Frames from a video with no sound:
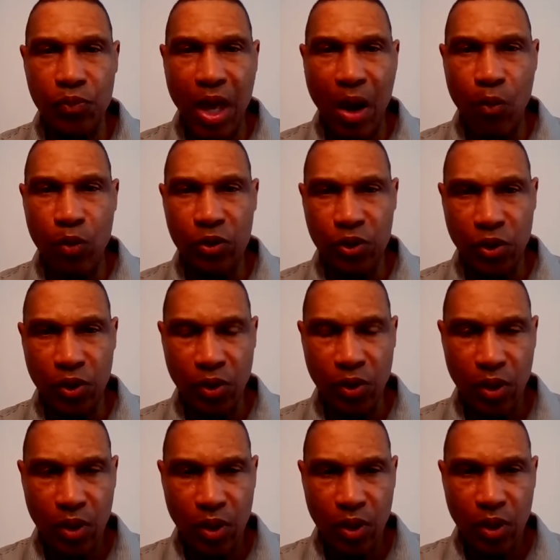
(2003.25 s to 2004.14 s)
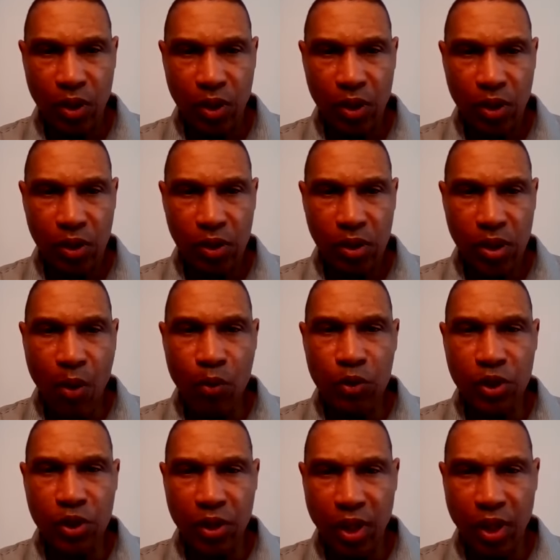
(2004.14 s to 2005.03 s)
that
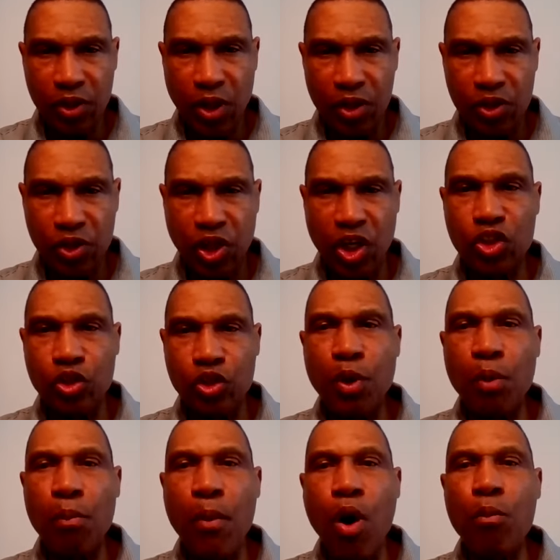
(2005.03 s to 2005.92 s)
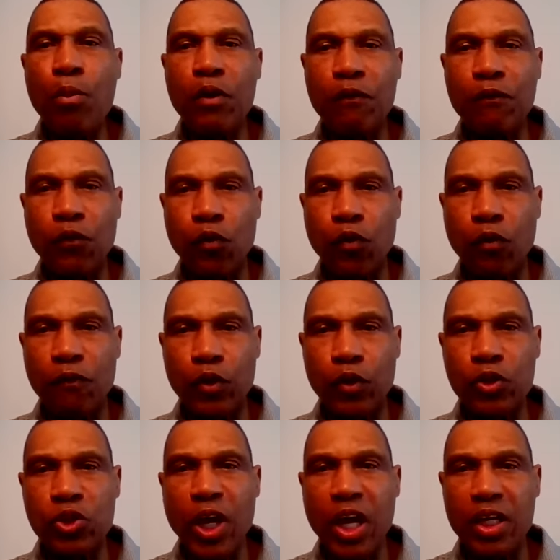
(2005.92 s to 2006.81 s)
was a teachable moment
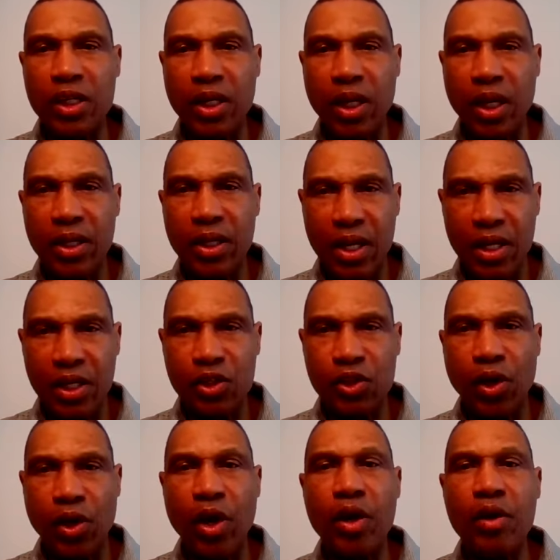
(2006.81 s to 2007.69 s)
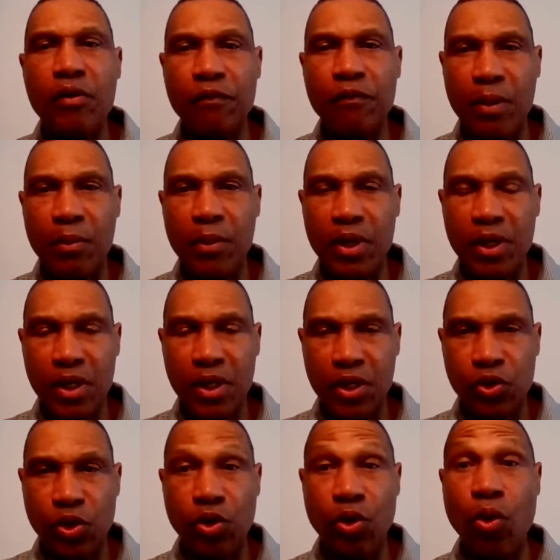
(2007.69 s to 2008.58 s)
for Jake, and that he's learned from it and
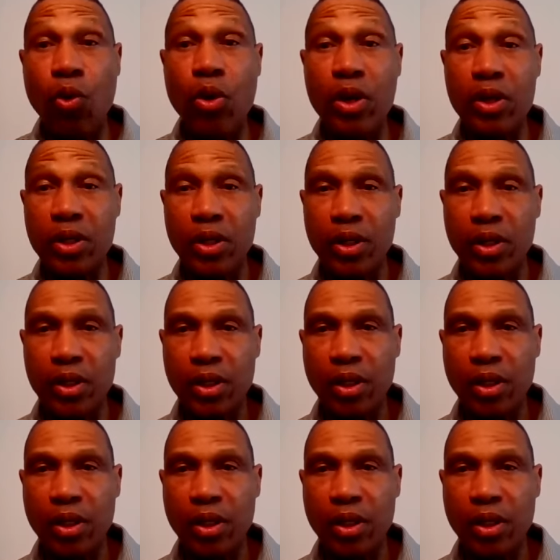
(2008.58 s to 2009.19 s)
he's growing